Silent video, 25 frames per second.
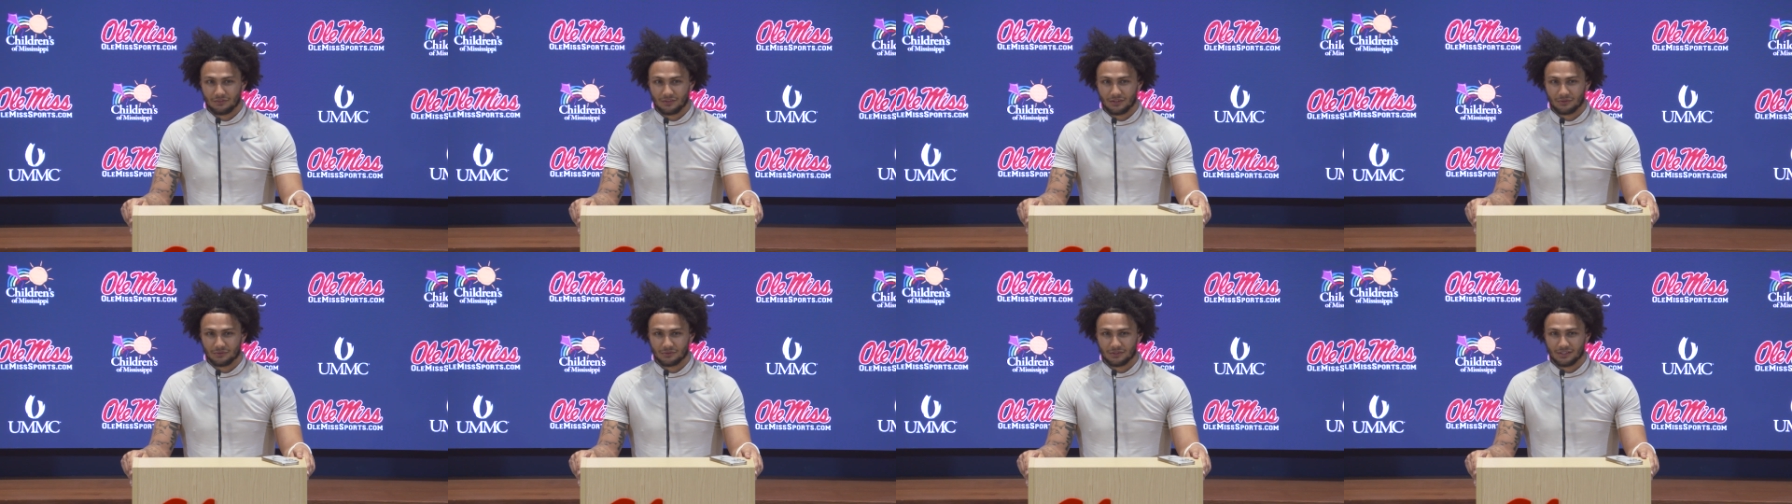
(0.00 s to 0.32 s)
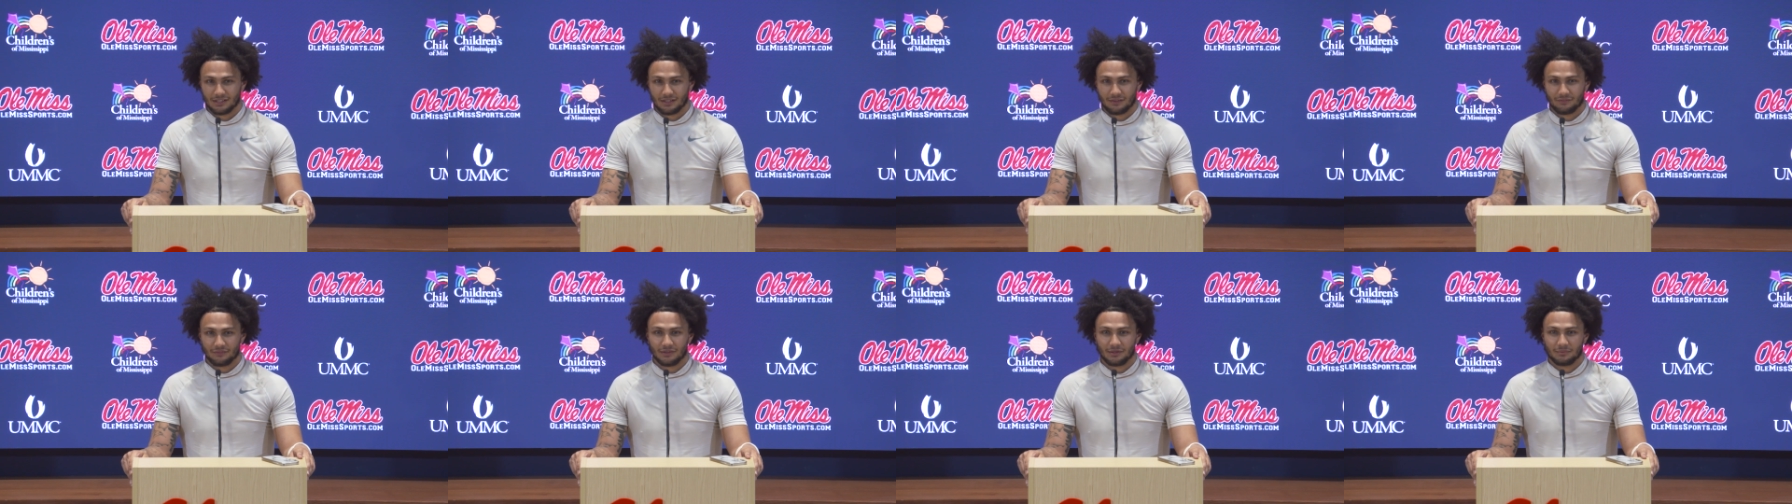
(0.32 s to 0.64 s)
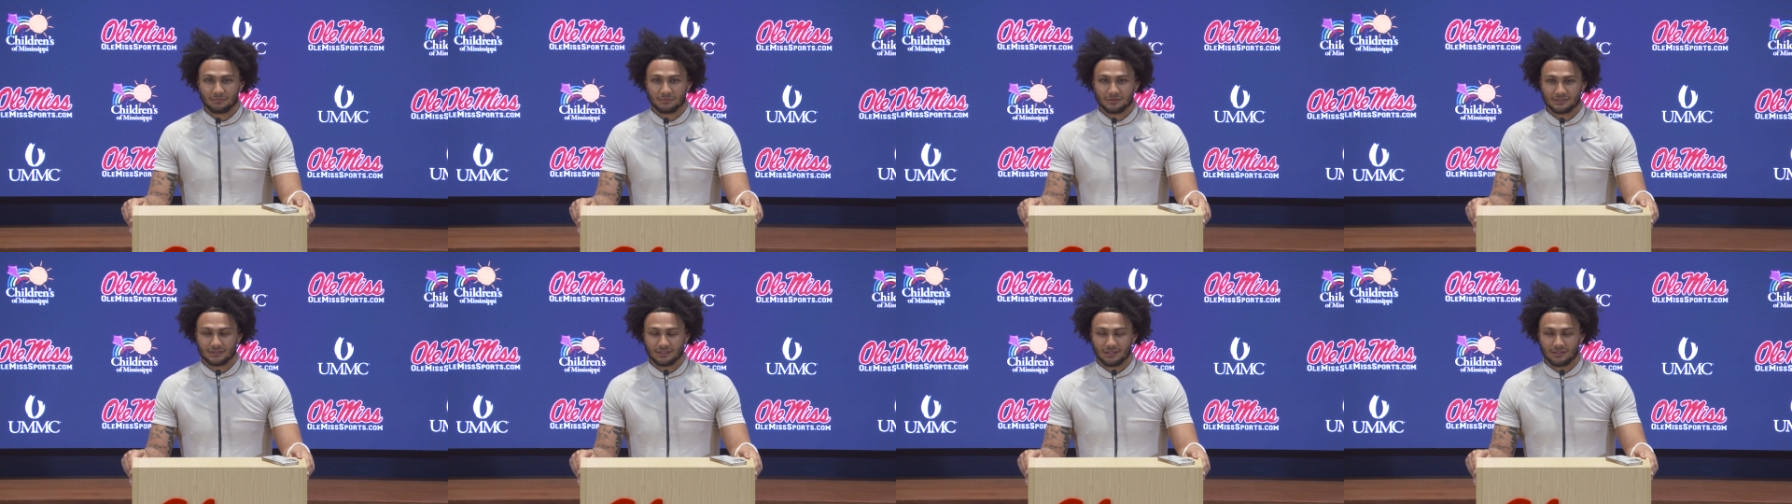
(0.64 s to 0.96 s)
I don't think I've had
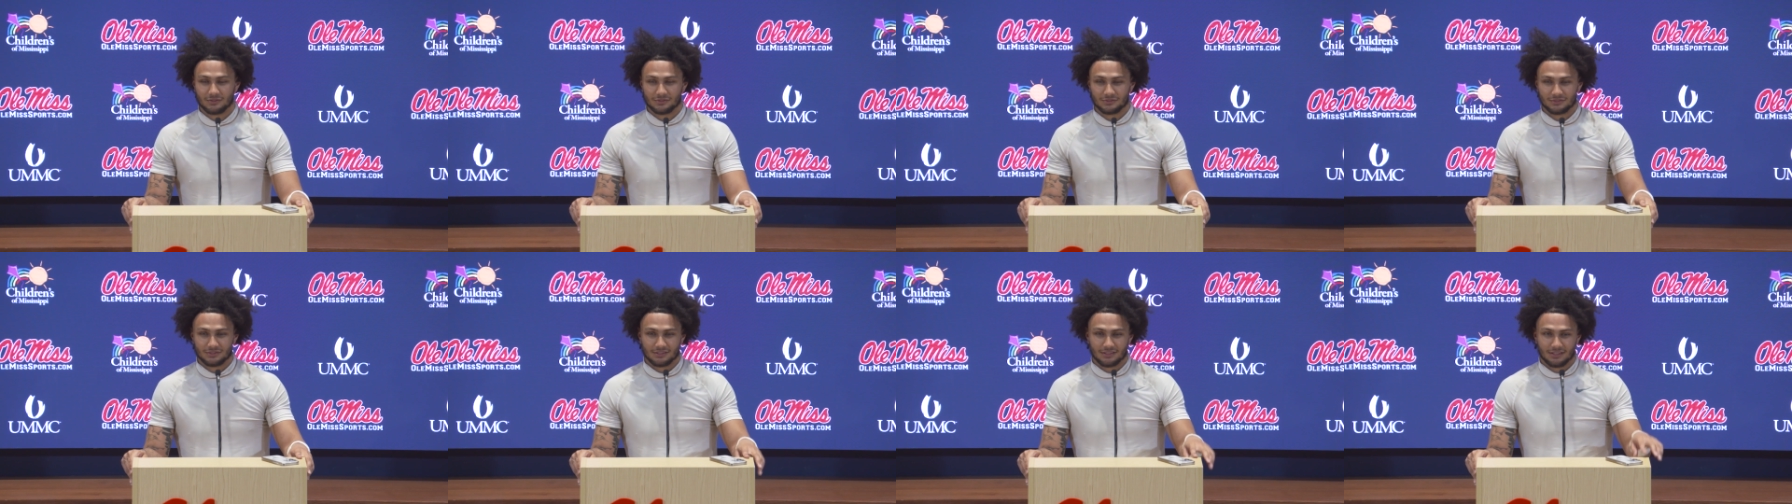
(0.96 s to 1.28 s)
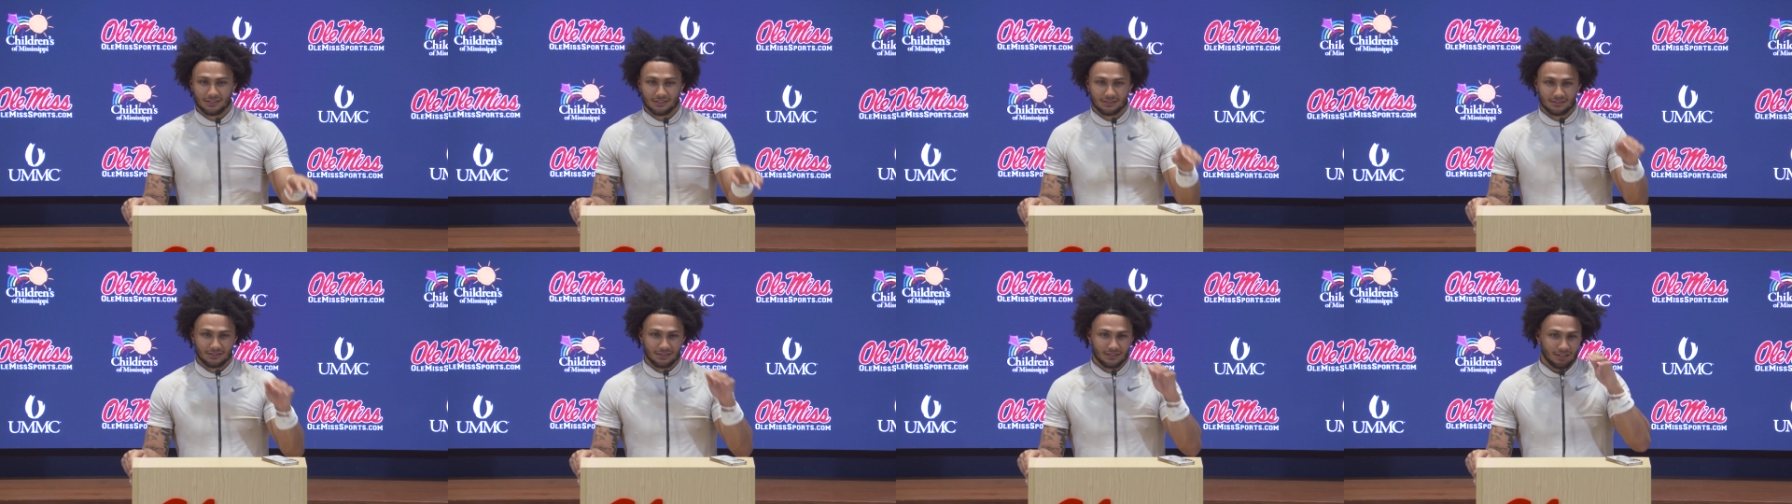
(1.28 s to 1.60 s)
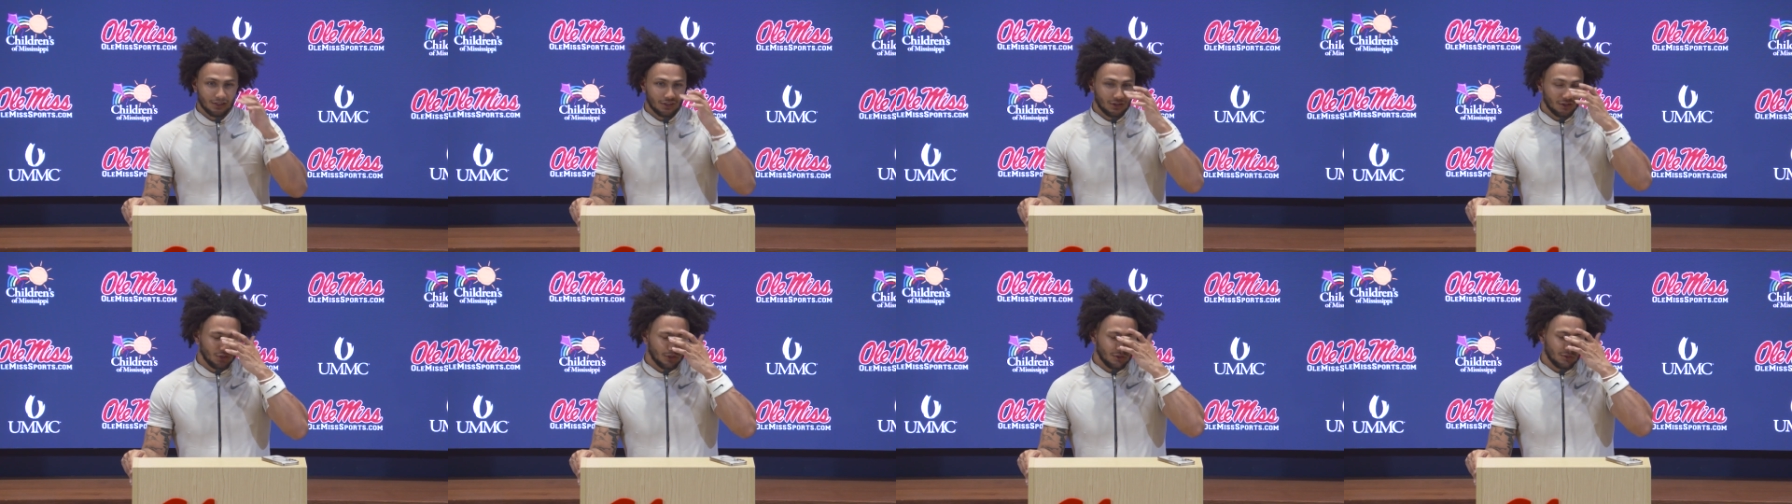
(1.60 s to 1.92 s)
McDonald's in like
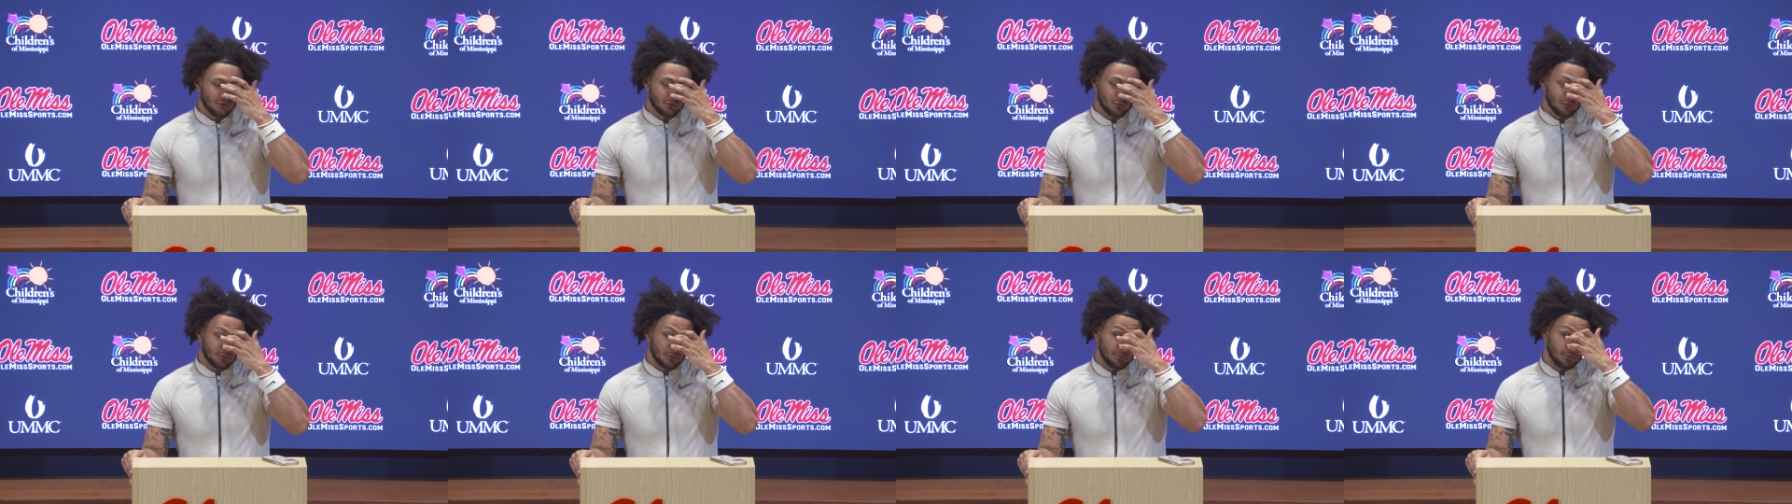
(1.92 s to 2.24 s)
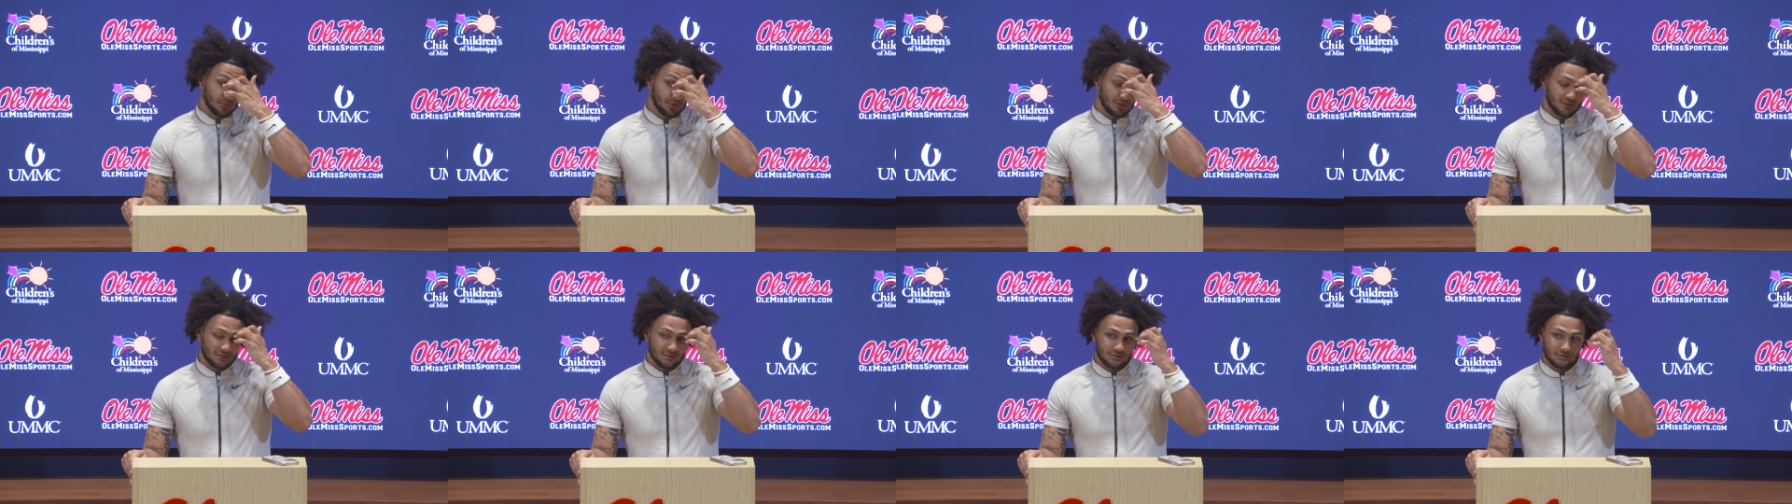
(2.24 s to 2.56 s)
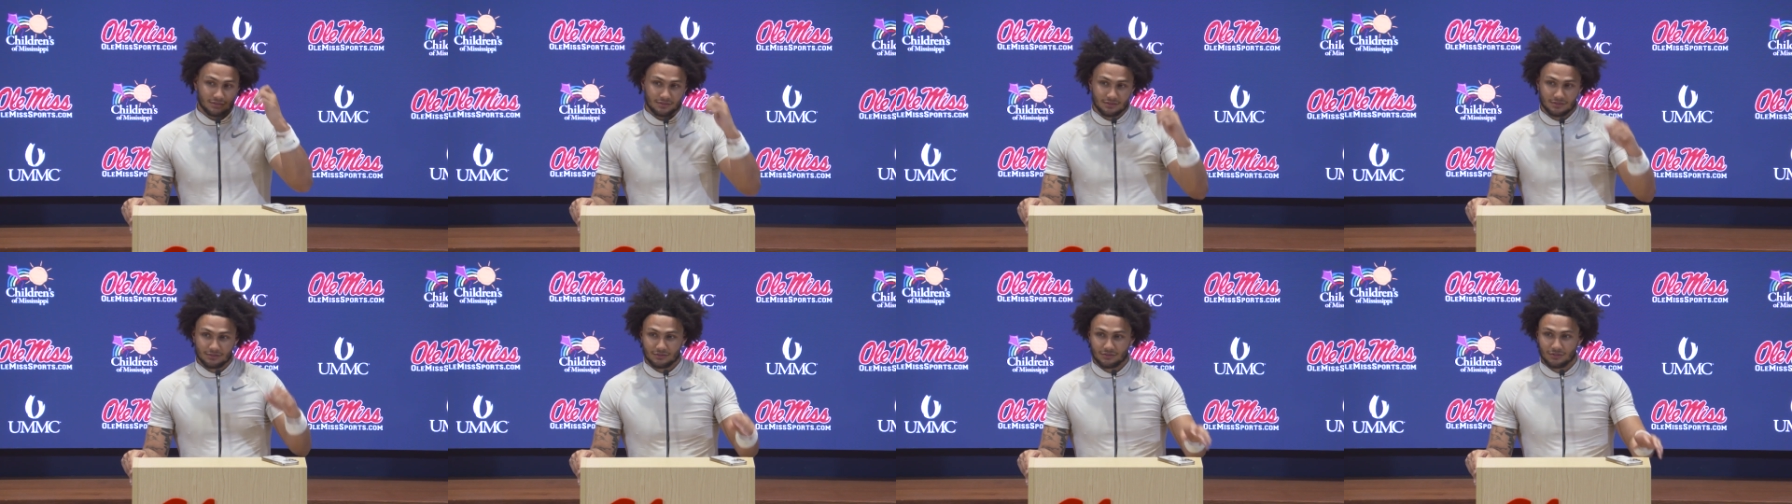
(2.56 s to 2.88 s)
three
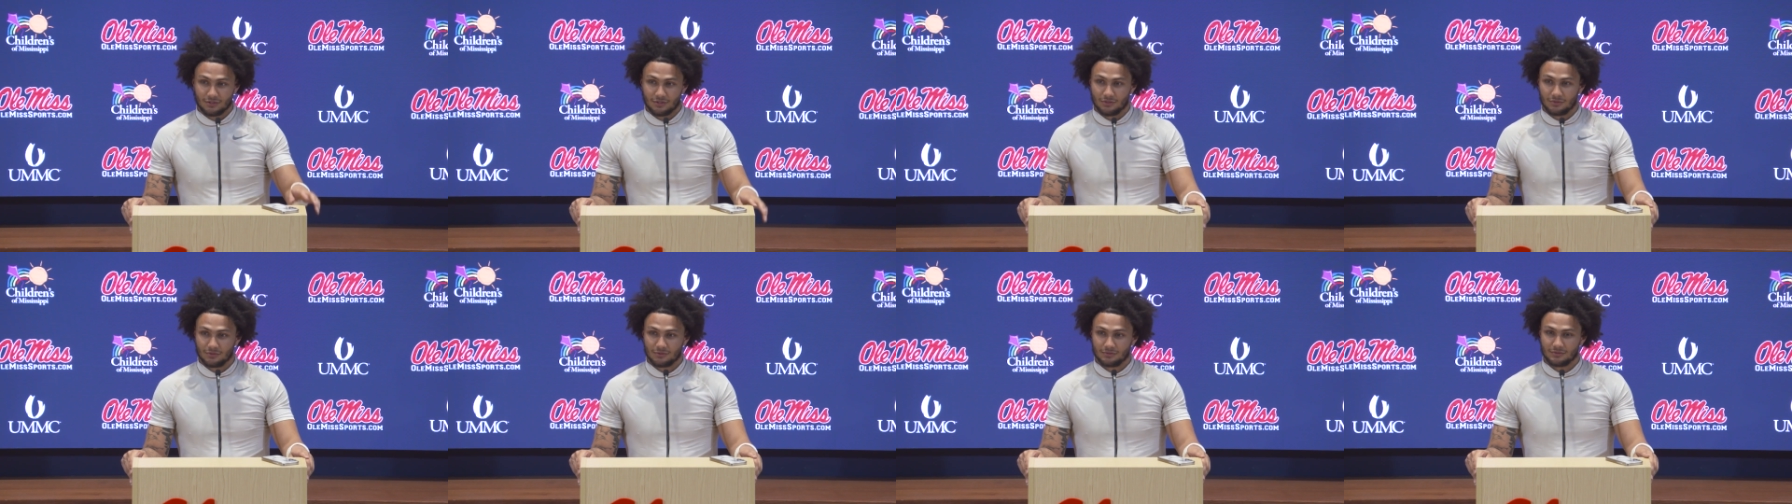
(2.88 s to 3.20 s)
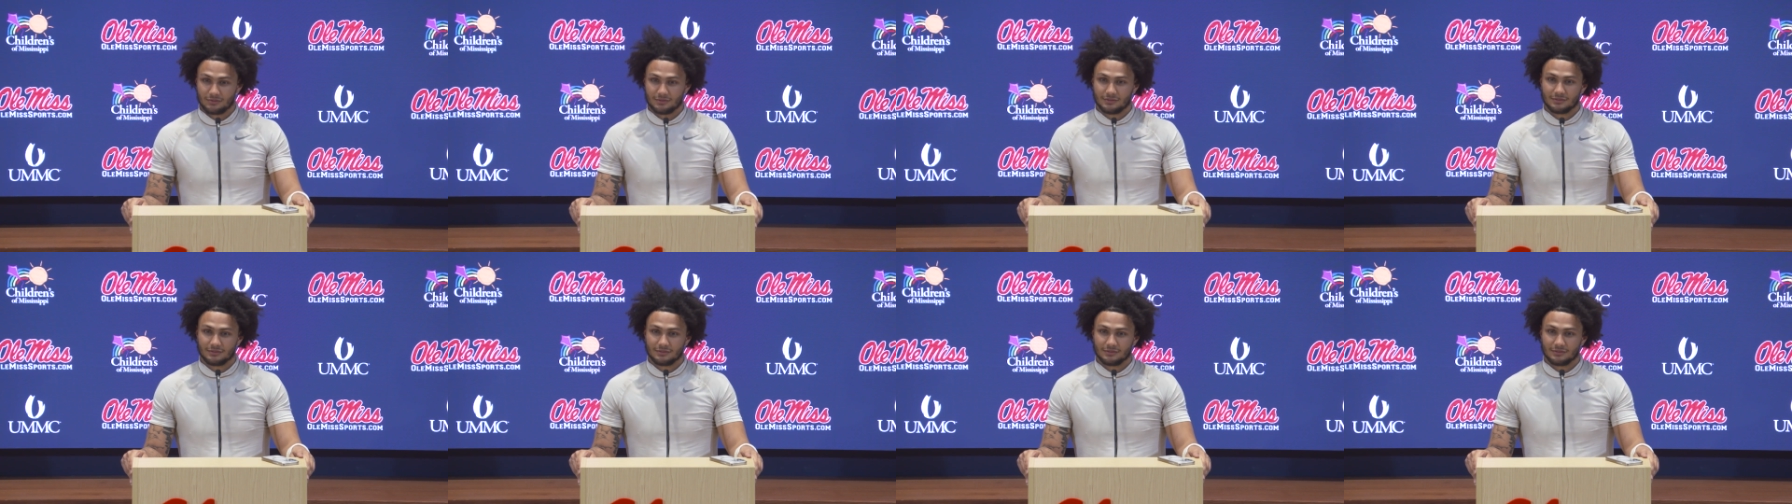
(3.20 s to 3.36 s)
months. So,